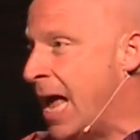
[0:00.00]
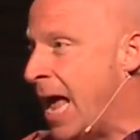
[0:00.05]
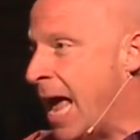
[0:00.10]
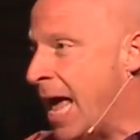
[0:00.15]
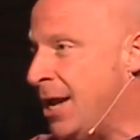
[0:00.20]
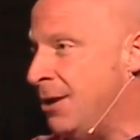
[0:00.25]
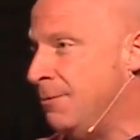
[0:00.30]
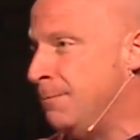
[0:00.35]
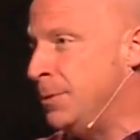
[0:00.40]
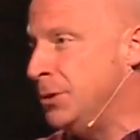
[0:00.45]

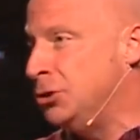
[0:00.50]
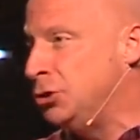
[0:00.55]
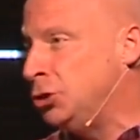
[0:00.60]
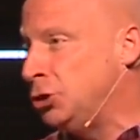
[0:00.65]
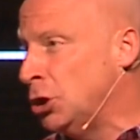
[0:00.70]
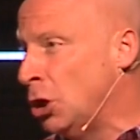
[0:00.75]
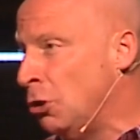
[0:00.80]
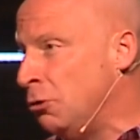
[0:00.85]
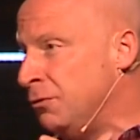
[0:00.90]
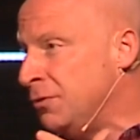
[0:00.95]
and have been
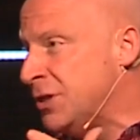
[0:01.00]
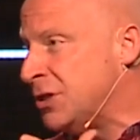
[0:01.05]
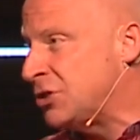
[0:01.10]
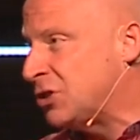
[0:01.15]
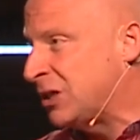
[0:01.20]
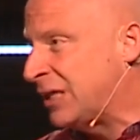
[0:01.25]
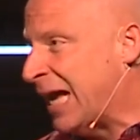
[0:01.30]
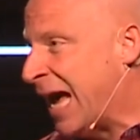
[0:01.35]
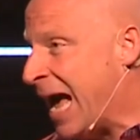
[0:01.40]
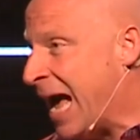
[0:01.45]
shown this
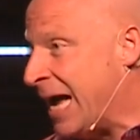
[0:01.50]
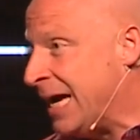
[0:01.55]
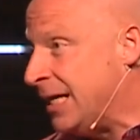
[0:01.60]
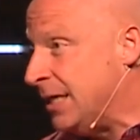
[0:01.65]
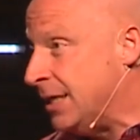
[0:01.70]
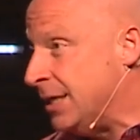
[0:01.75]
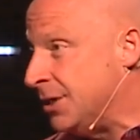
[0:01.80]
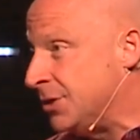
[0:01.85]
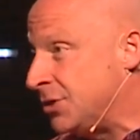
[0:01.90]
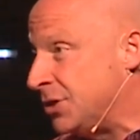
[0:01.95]

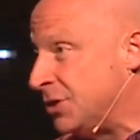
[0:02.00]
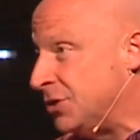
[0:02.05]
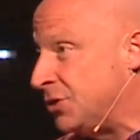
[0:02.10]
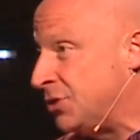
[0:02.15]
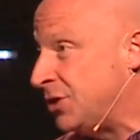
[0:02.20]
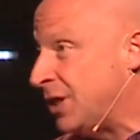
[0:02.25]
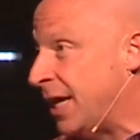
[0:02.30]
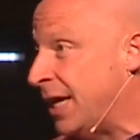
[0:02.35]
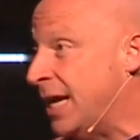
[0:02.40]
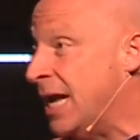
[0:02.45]
kindness and
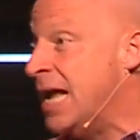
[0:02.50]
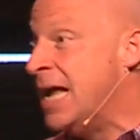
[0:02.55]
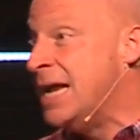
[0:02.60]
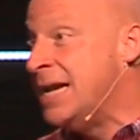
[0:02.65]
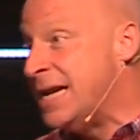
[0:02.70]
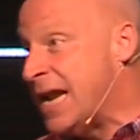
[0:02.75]
said,